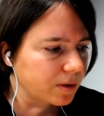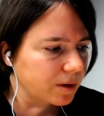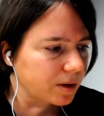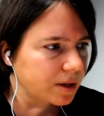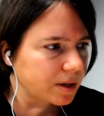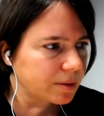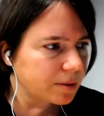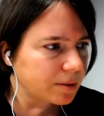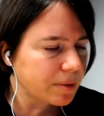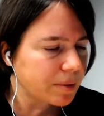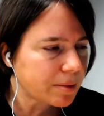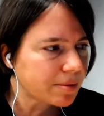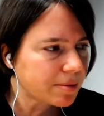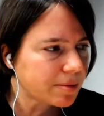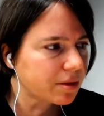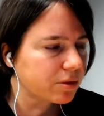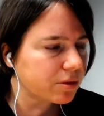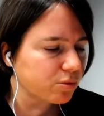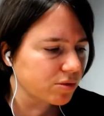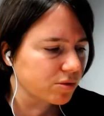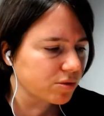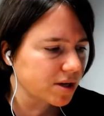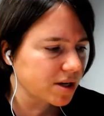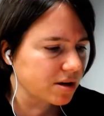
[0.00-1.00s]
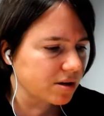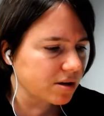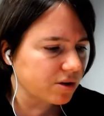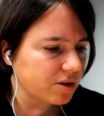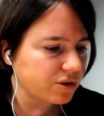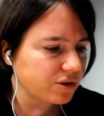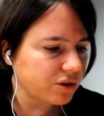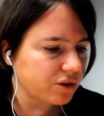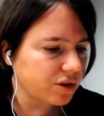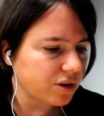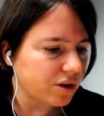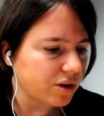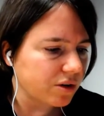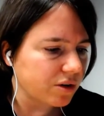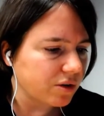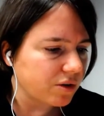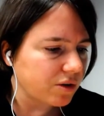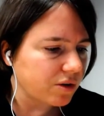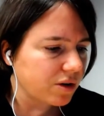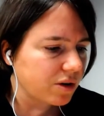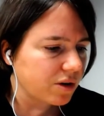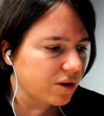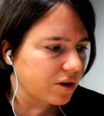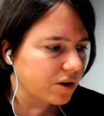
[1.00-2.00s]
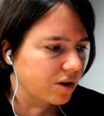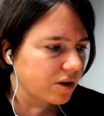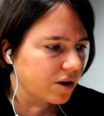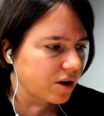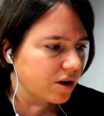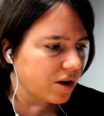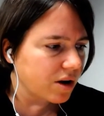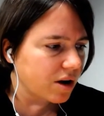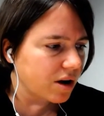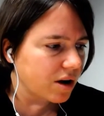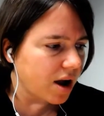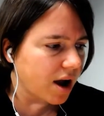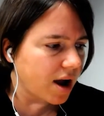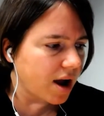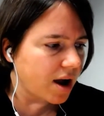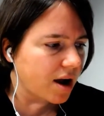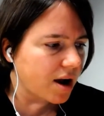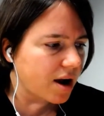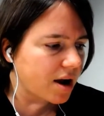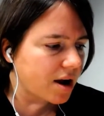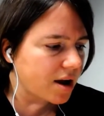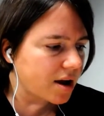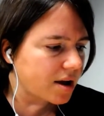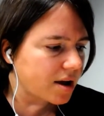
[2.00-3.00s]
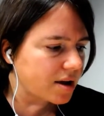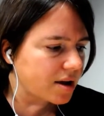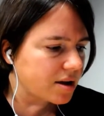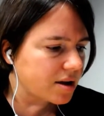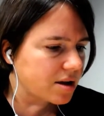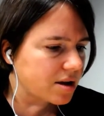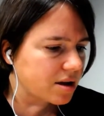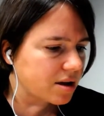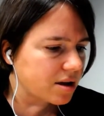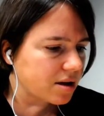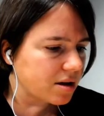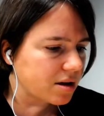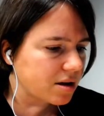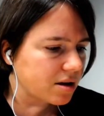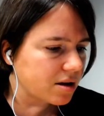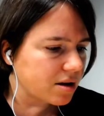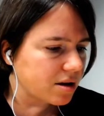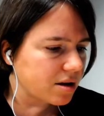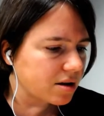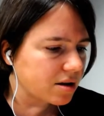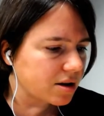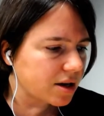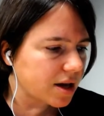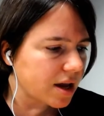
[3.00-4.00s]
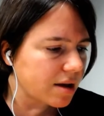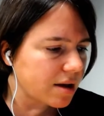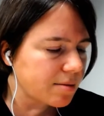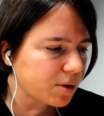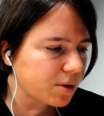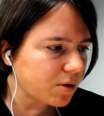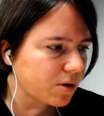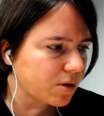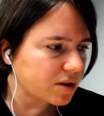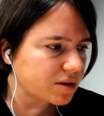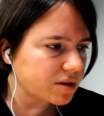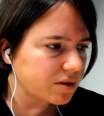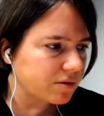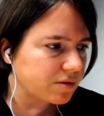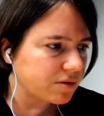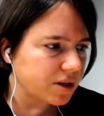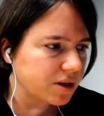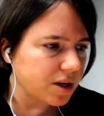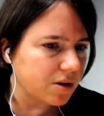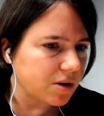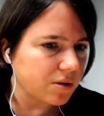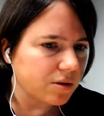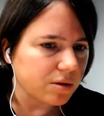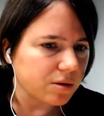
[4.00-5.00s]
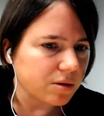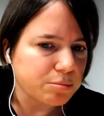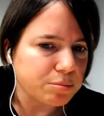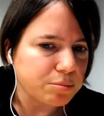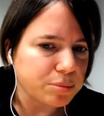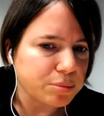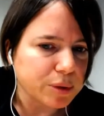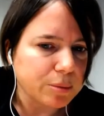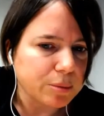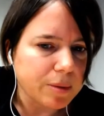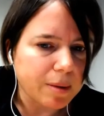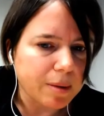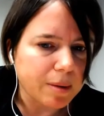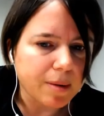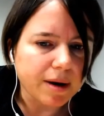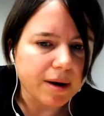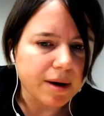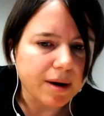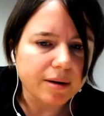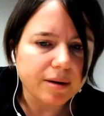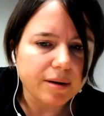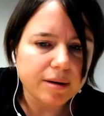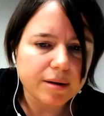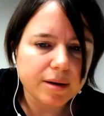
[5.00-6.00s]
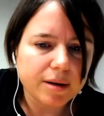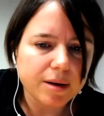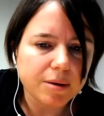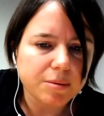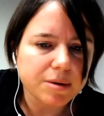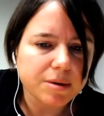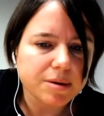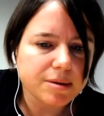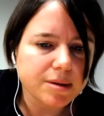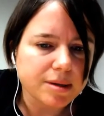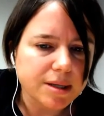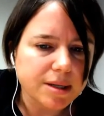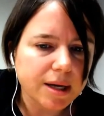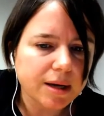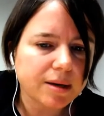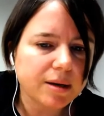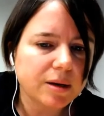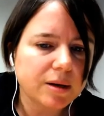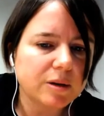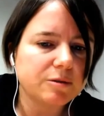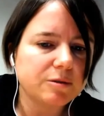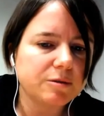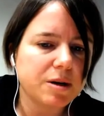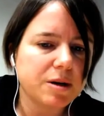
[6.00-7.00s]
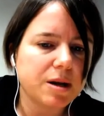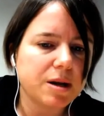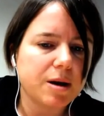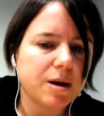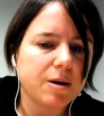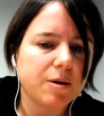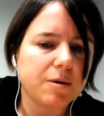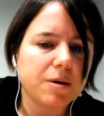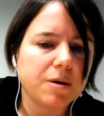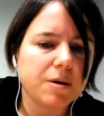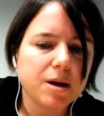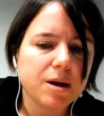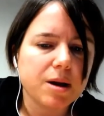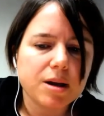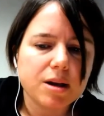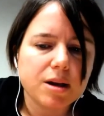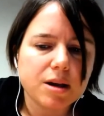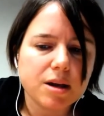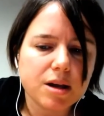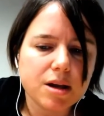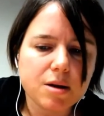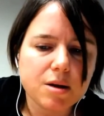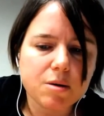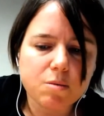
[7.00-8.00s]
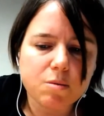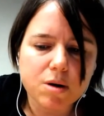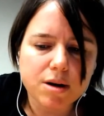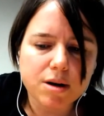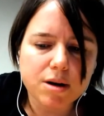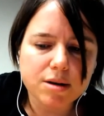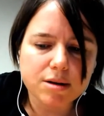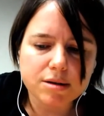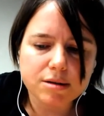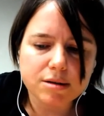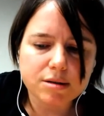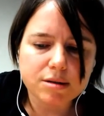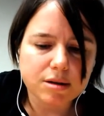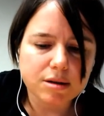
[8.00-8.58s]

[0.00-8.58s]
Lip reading: Maybe 3 years ago, I came across a video that blew my mind. It was a technical video. It was